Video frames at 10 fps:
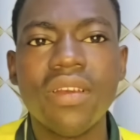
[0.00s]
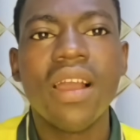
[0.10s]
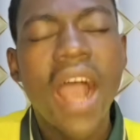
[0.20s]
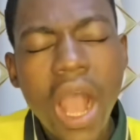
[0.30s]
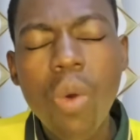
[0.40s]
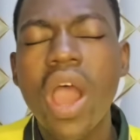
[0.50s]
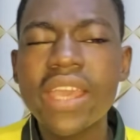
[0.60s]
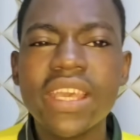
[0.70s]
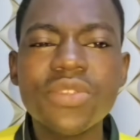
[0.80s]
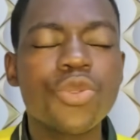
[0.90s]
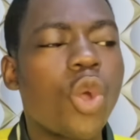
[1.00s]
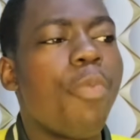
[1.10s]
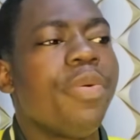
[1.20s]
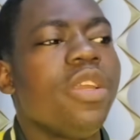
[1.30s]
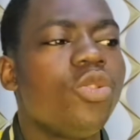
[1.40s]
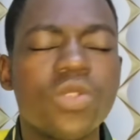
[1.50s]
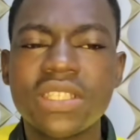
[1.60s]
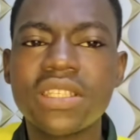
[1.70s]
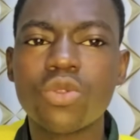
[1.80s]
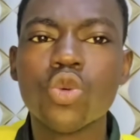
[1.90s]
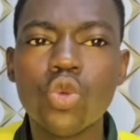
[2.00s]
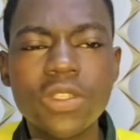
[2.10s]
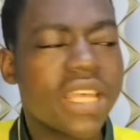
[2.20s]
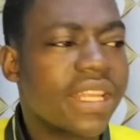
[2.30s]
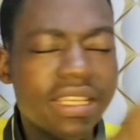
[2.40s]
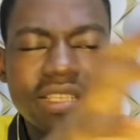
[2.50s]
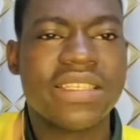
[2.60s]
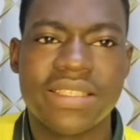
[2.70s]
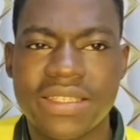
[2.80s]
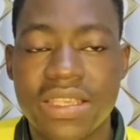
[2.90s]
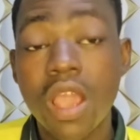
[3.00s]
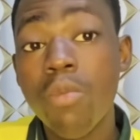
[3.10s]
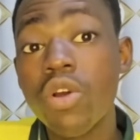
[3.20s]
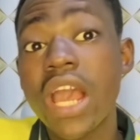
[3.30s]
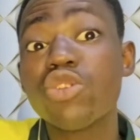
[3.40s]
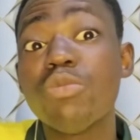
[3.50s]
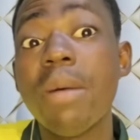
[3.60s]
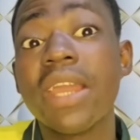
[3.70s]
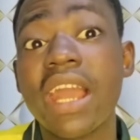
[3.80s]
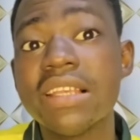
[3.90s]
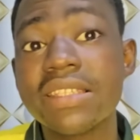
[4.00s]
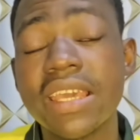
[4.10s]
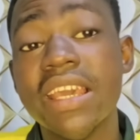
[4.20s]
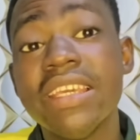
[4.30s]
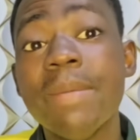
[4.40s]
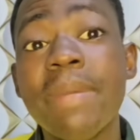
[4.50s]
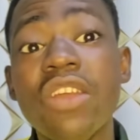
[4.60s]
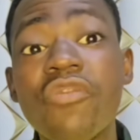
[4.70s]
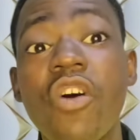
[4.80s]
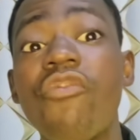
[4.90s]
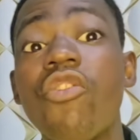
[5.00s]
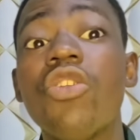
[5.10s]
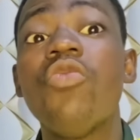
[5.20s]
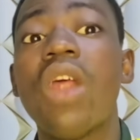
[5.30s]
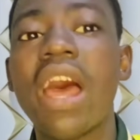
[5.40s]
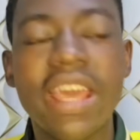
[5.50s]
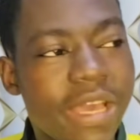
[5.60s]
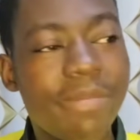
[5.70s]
How are you stopping to do certain things? Because Obabe can say, your man for phone ura, your